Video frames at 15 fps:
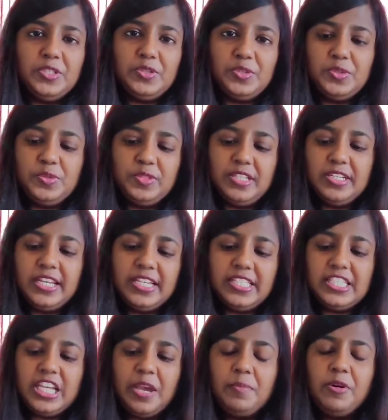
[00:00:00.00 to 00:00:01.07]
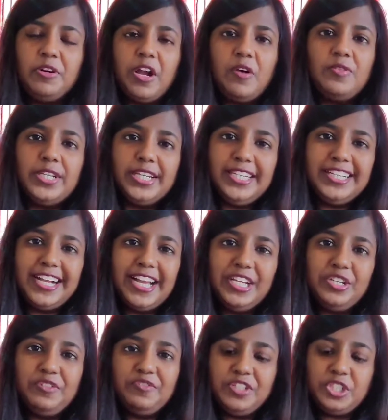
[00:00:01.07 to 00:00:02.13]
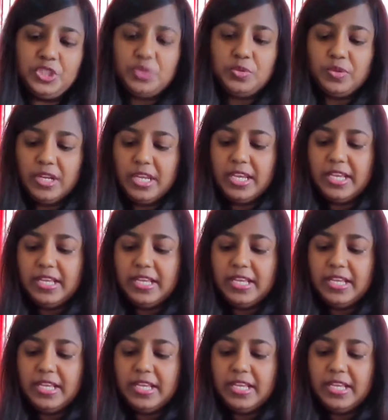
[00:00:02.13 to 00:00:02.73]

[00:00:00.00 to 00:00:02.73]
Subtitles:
me to do the next time around, any kind of issue,